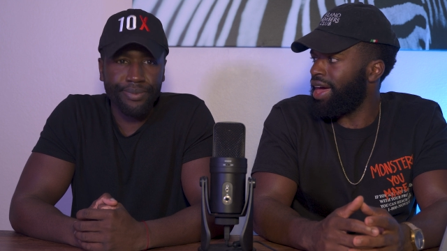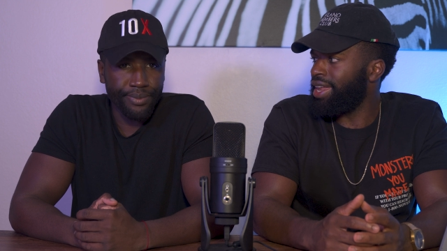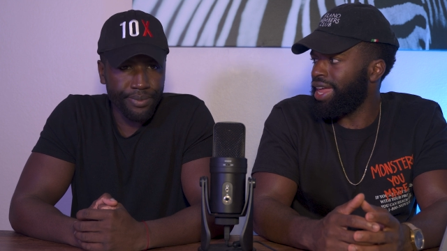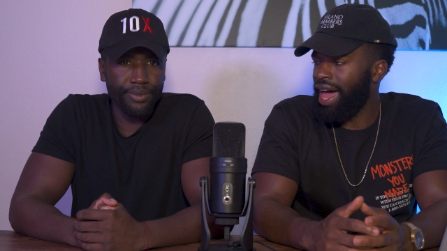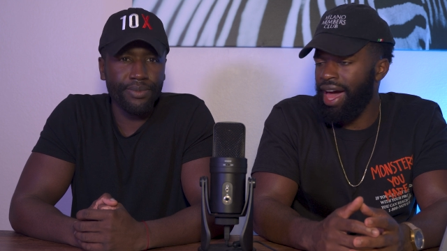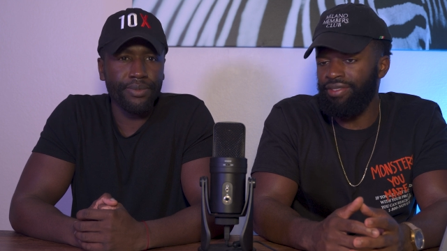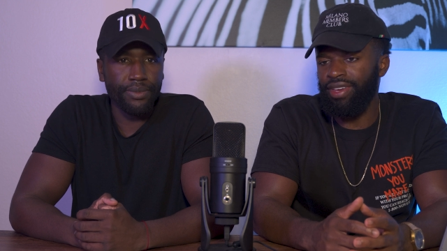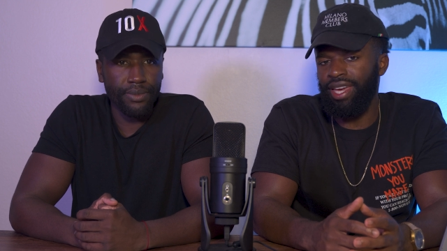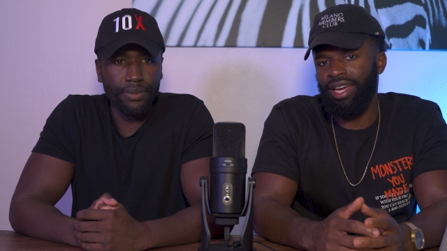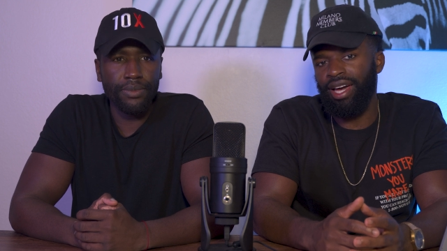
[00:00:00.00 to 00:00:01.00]
Speaker 1: that
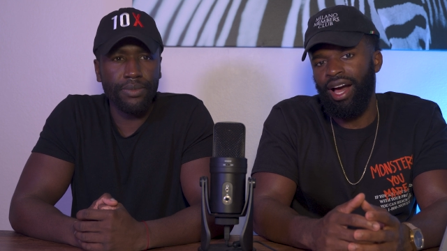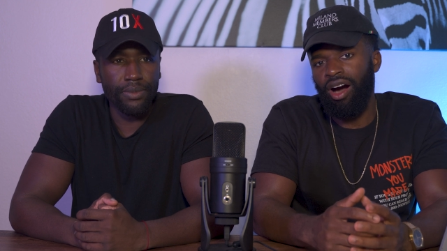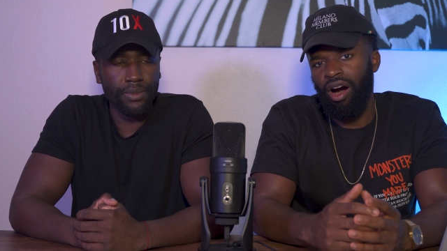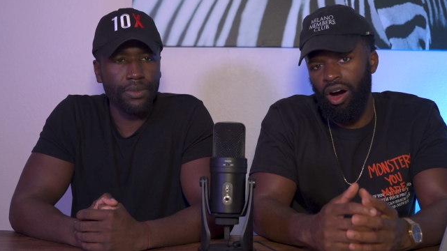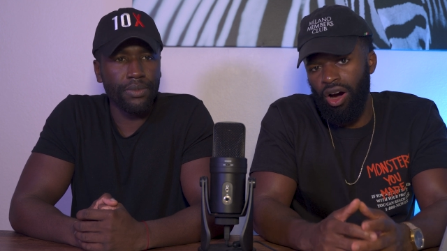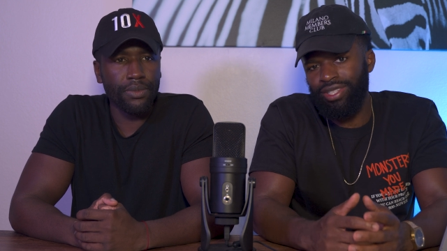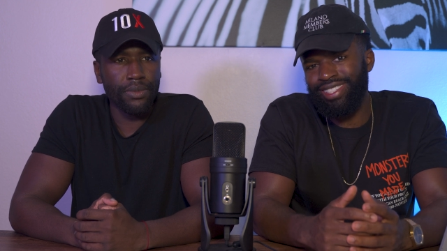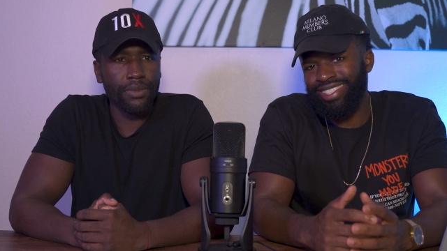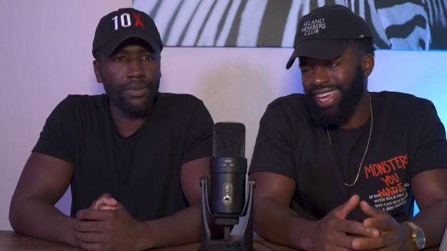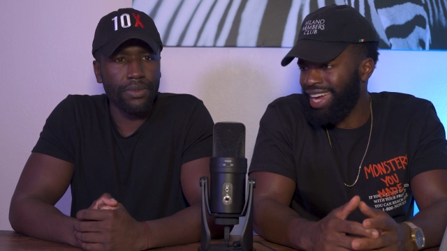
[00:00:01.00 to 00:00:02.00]
having
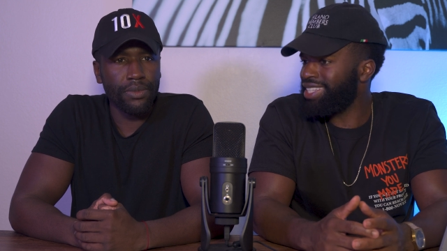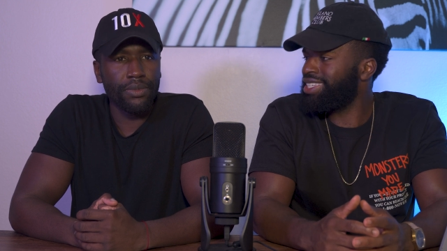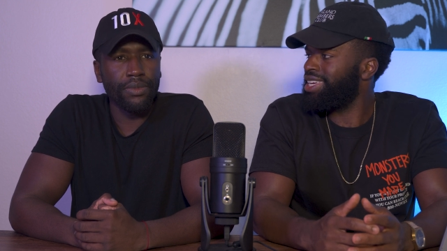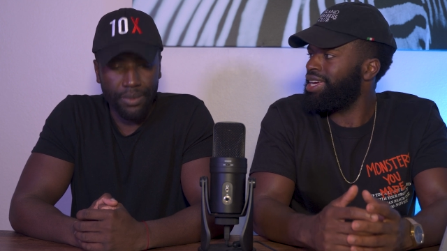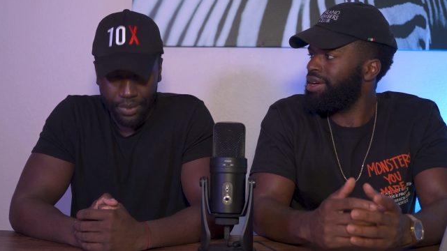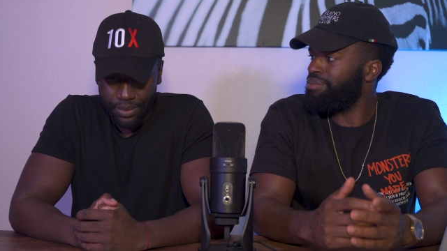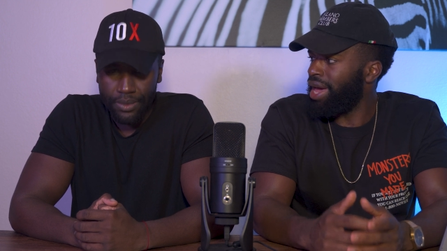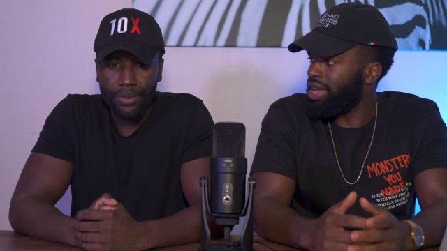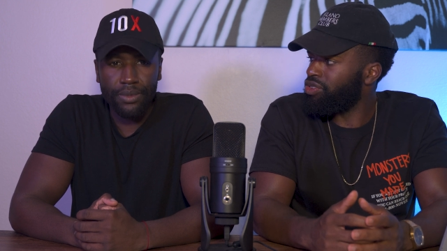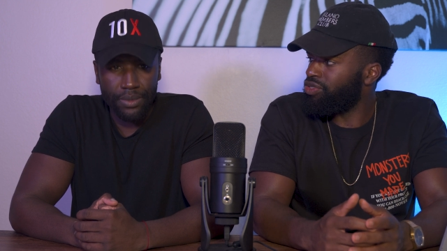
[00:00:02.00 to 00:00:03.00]
on-site
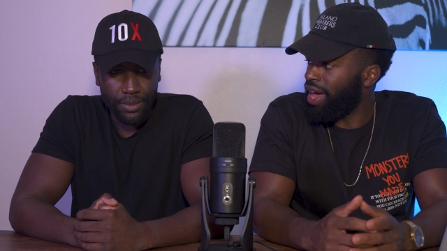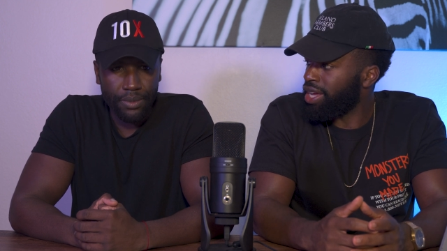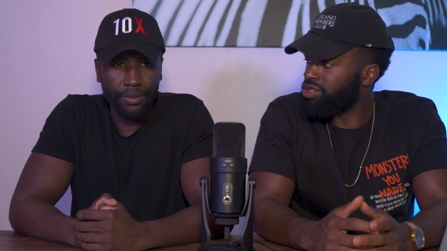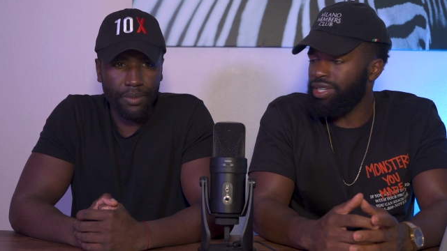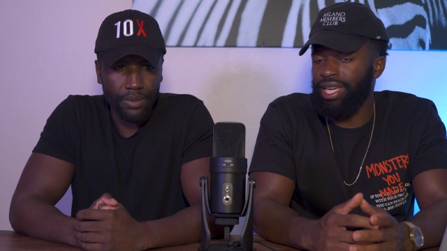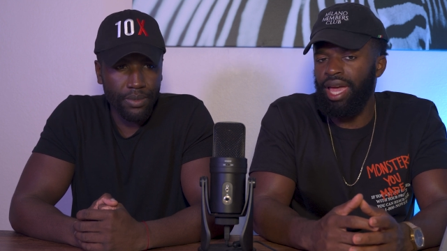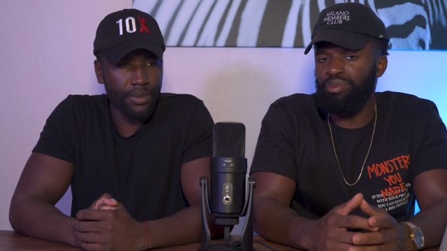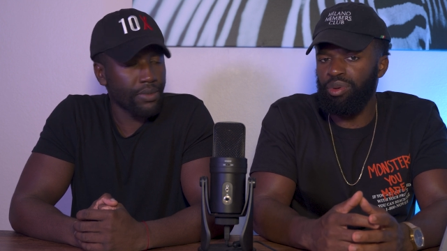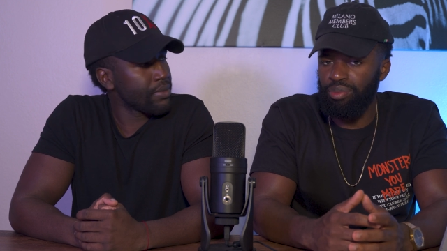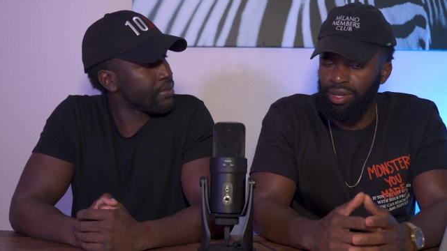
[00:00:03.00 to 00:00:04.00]
manufacturing
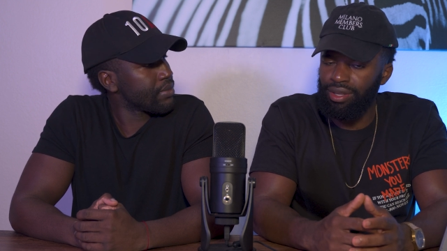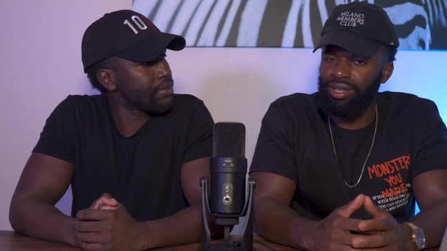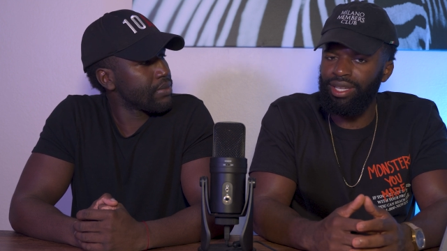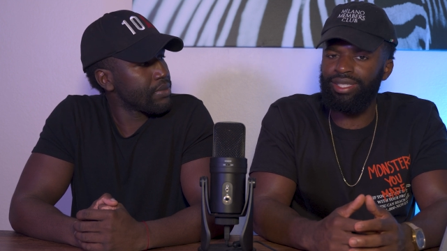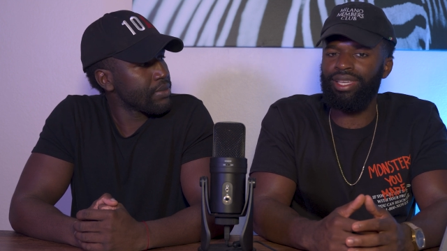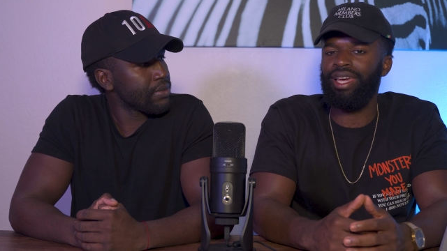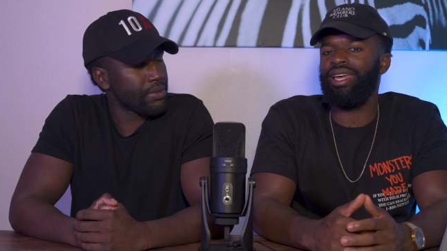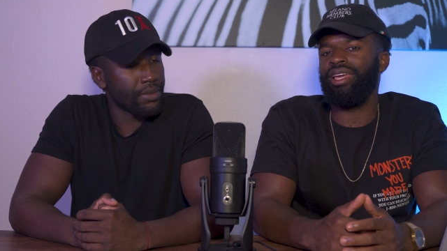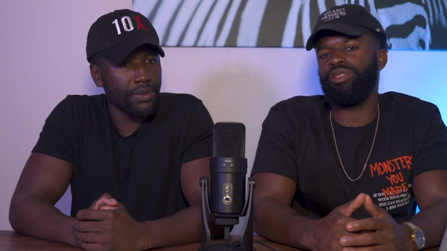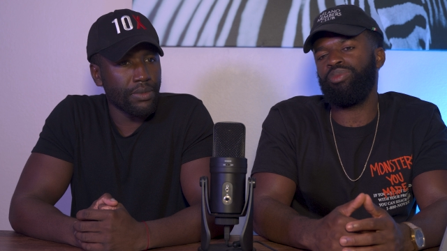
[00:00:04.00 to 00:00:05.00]
capabilities
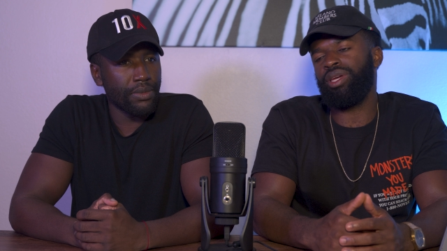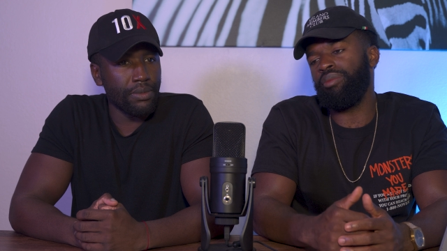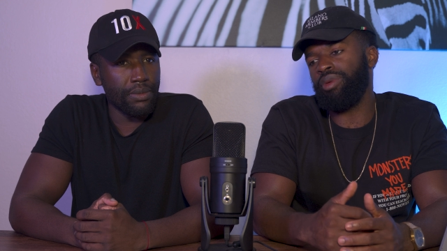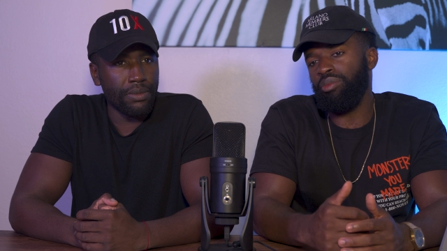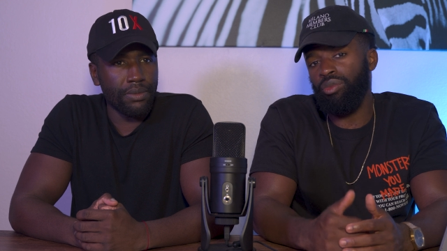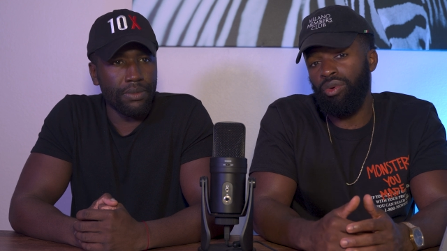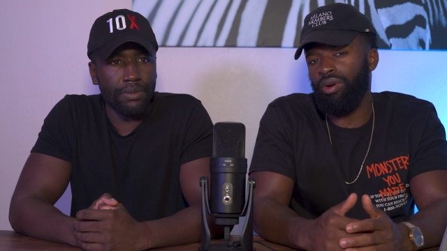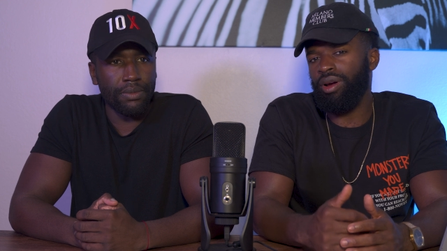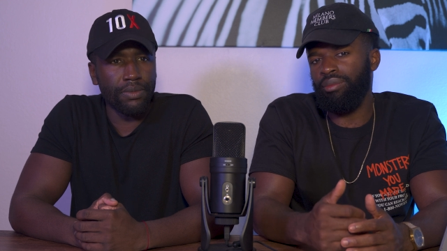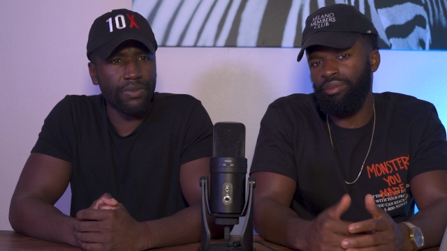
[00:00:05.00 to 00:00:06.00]
is becoming
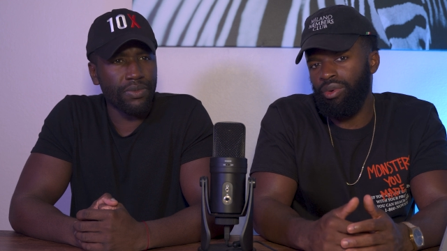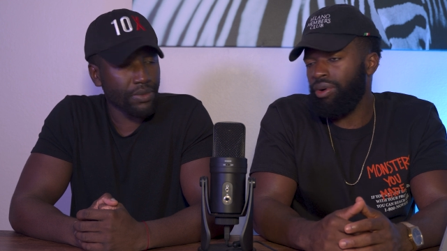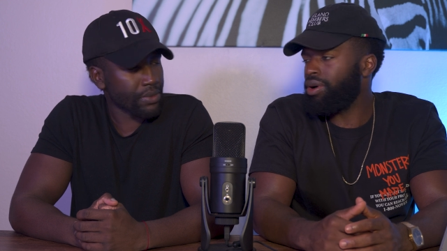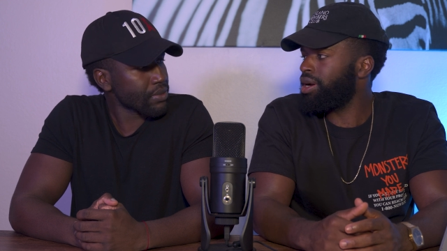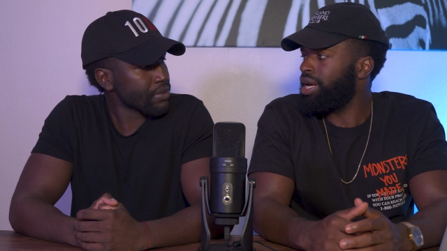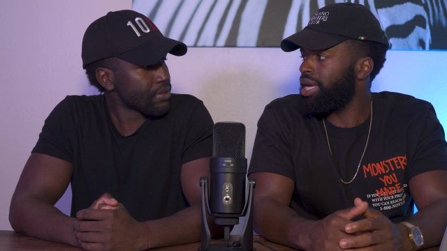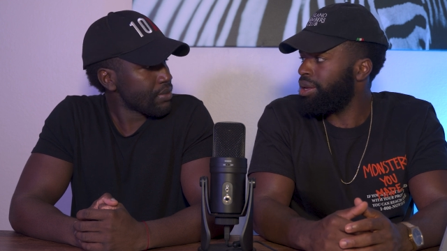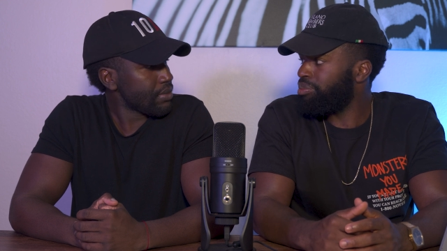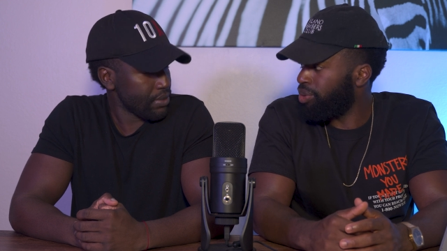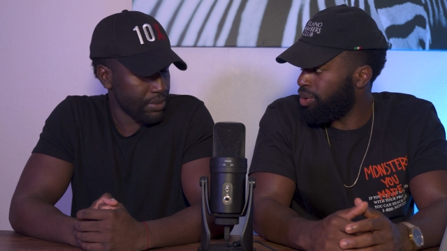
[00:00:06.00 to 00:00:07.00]
more and more
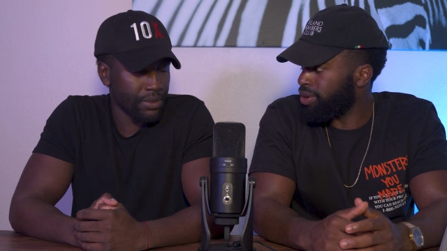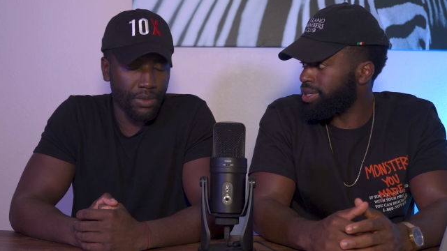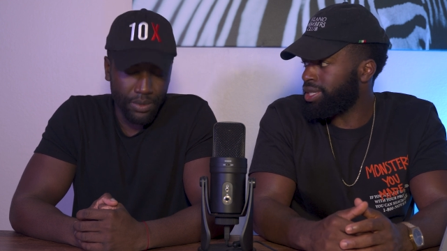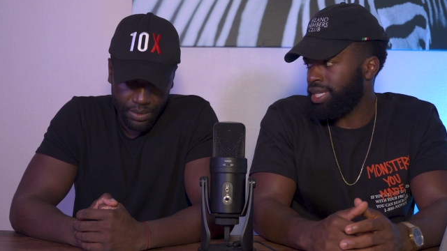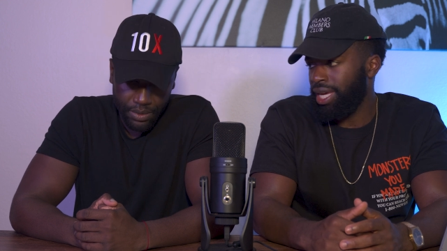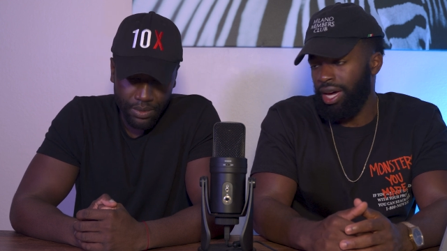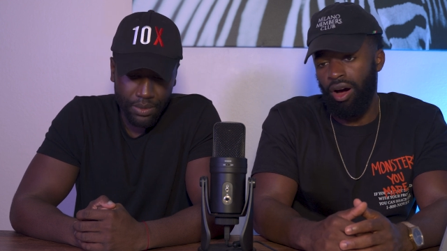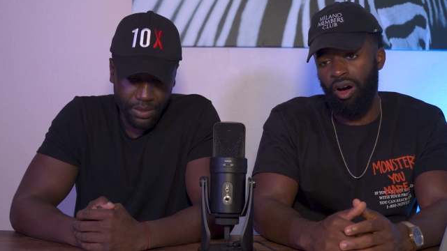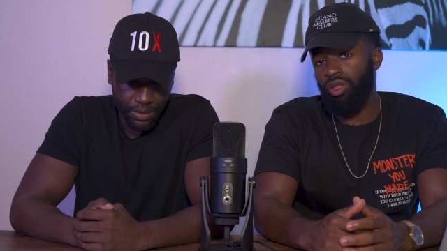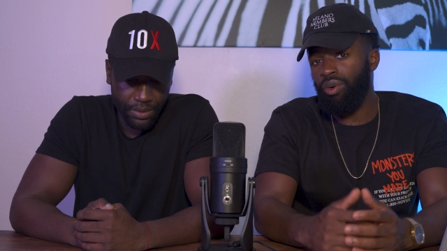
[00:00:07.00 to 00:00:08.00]
important
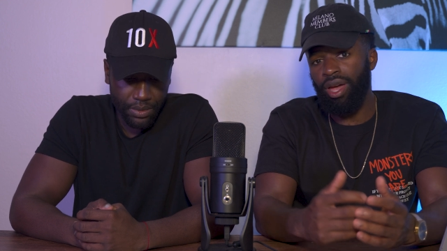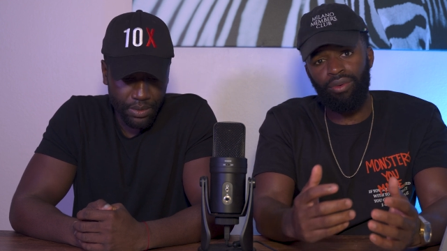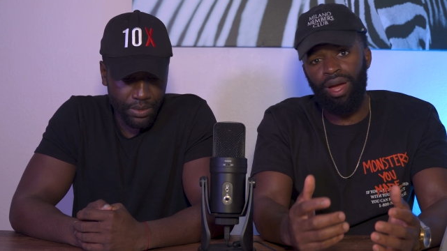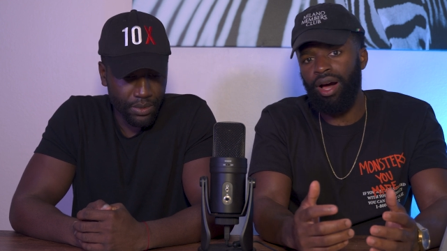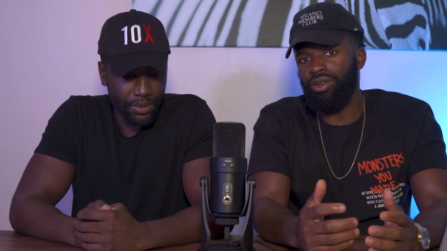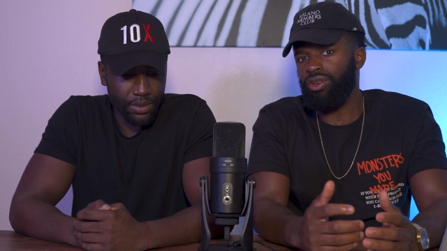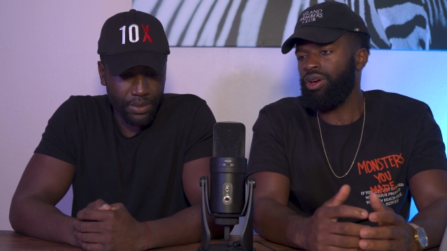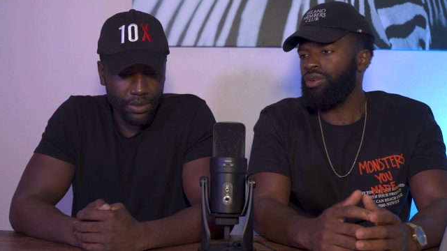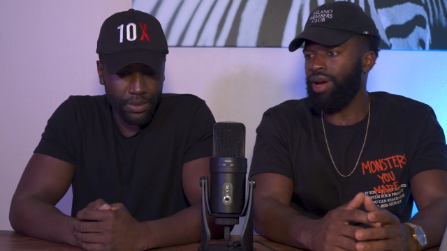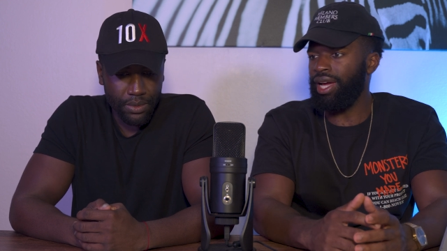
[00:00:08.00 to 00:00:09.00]
all the way around,
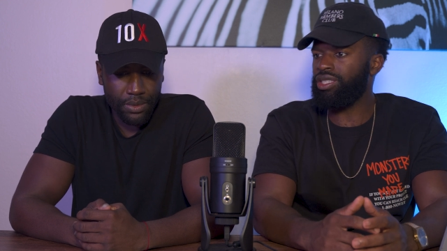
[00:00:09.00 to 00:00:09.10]
right?